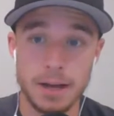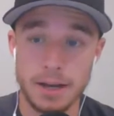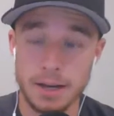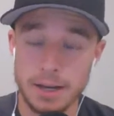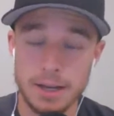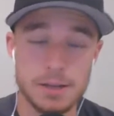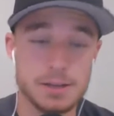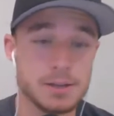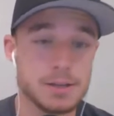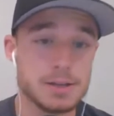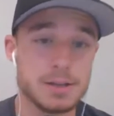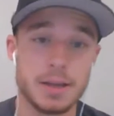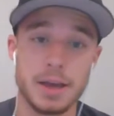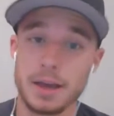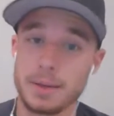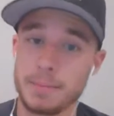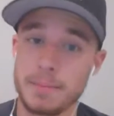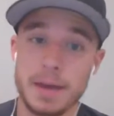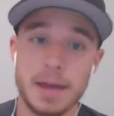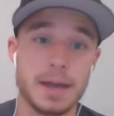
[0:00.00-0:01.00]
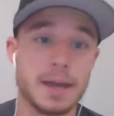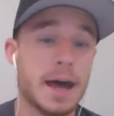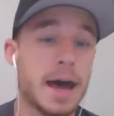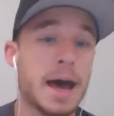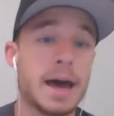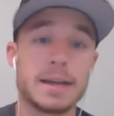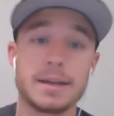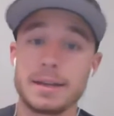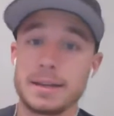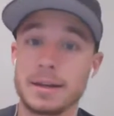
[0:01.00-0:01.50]
And he's just like, man,
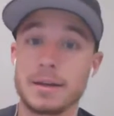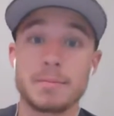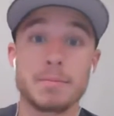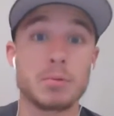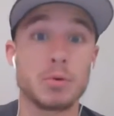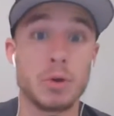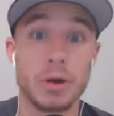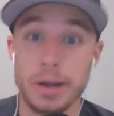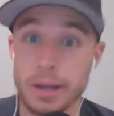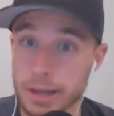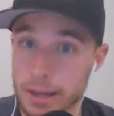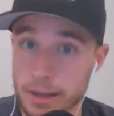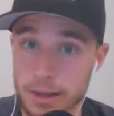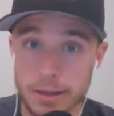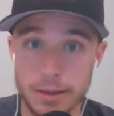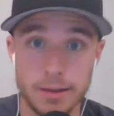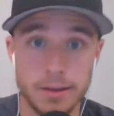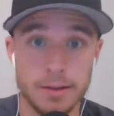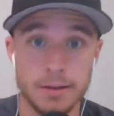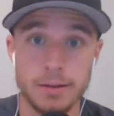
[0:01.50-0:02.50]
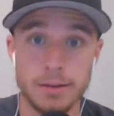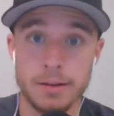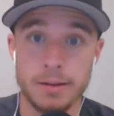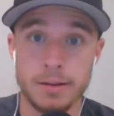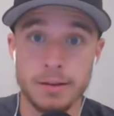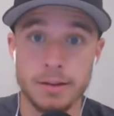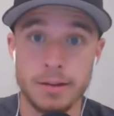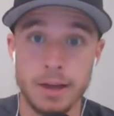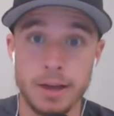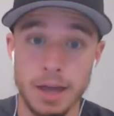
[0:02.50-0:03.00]
I need a break.
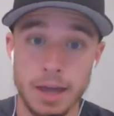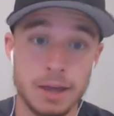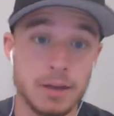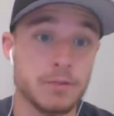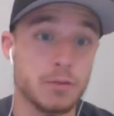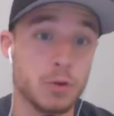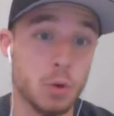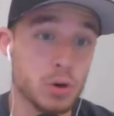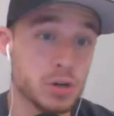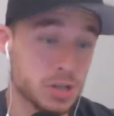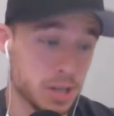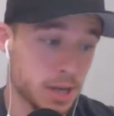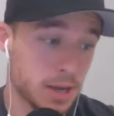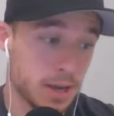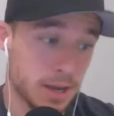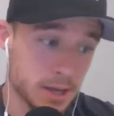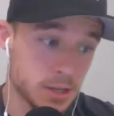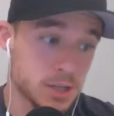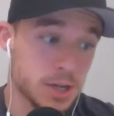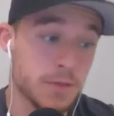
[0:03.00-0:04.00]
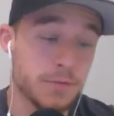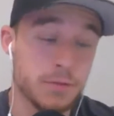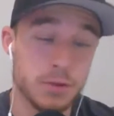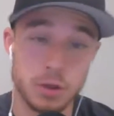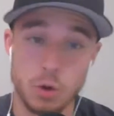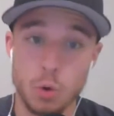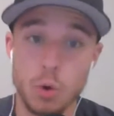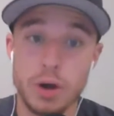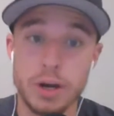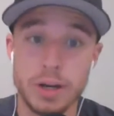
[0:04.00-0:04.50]
And of course, he
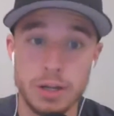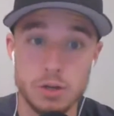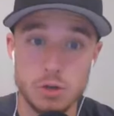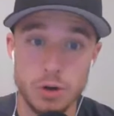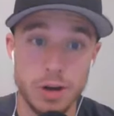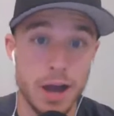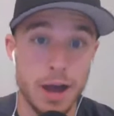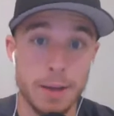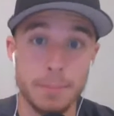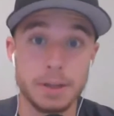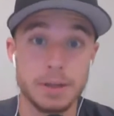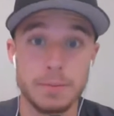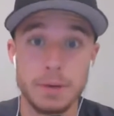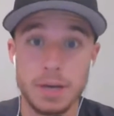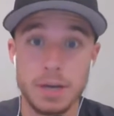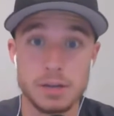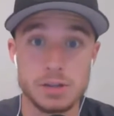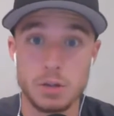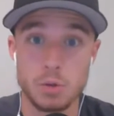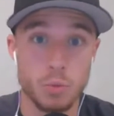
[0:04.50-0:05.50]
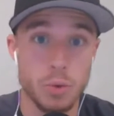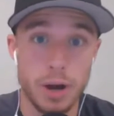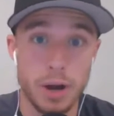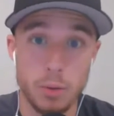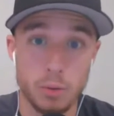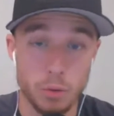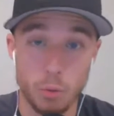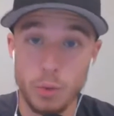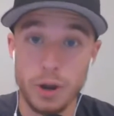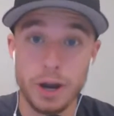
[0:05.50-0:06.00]
suffered the groin injury, I believe, because of
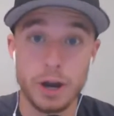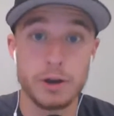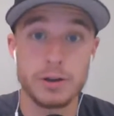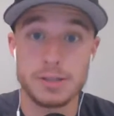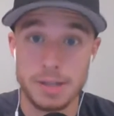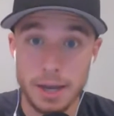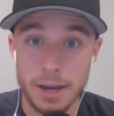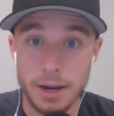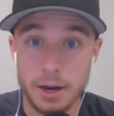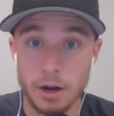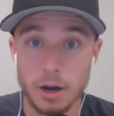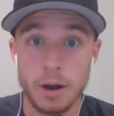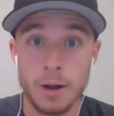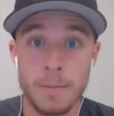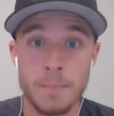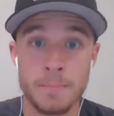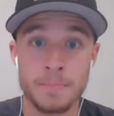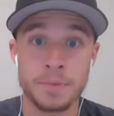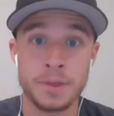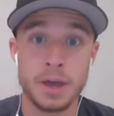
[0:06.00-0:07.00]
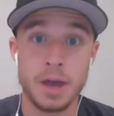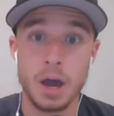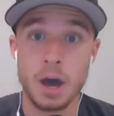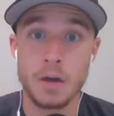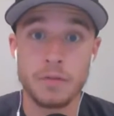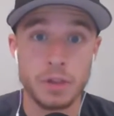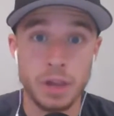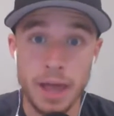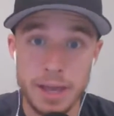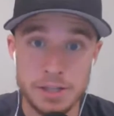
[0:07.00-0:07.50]
the wear and tear
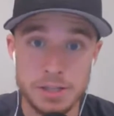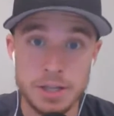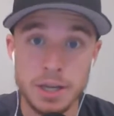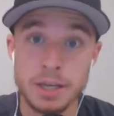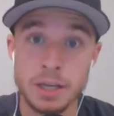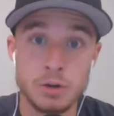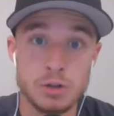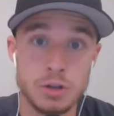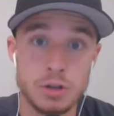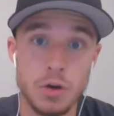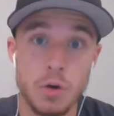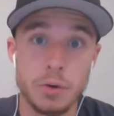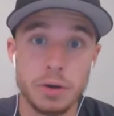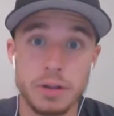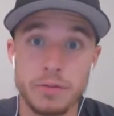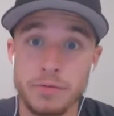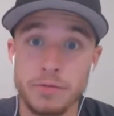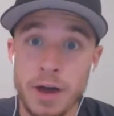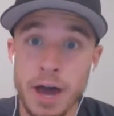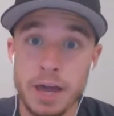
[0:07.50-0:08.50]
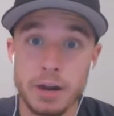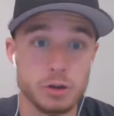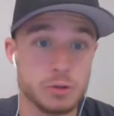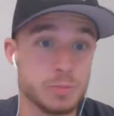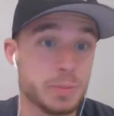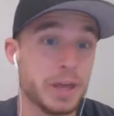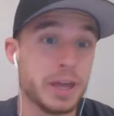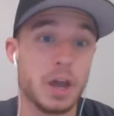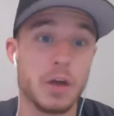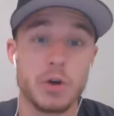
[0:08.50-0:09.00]
of the last 8 years of going to the
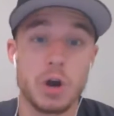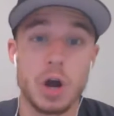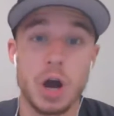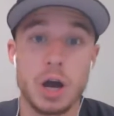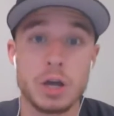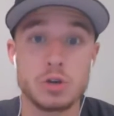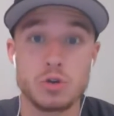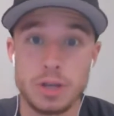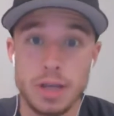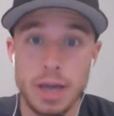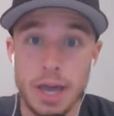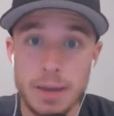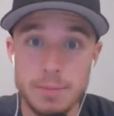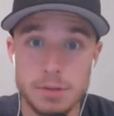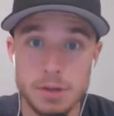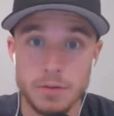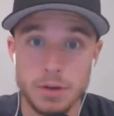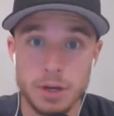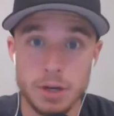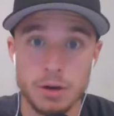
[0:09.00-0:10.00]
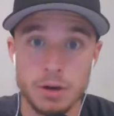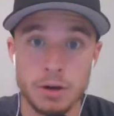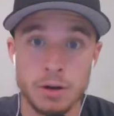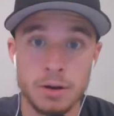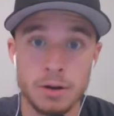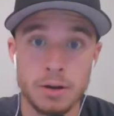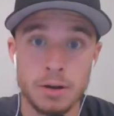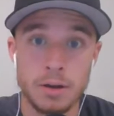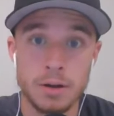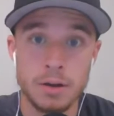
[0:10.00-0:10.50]
finals, playing over 100 games every
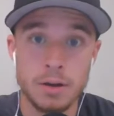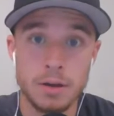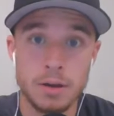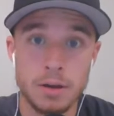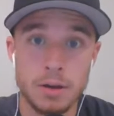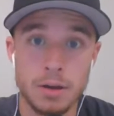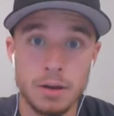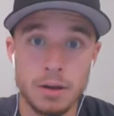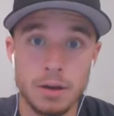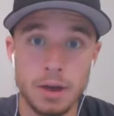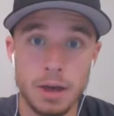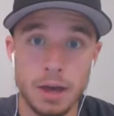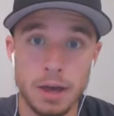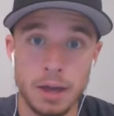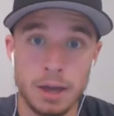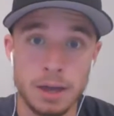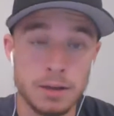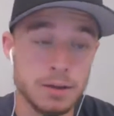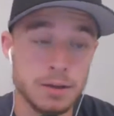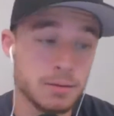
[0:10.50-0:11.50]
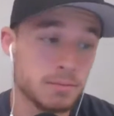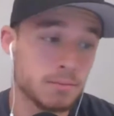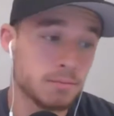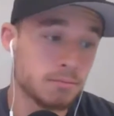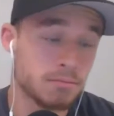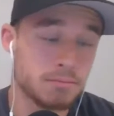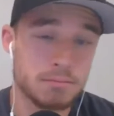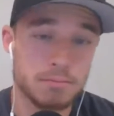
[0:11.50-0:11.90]
year. And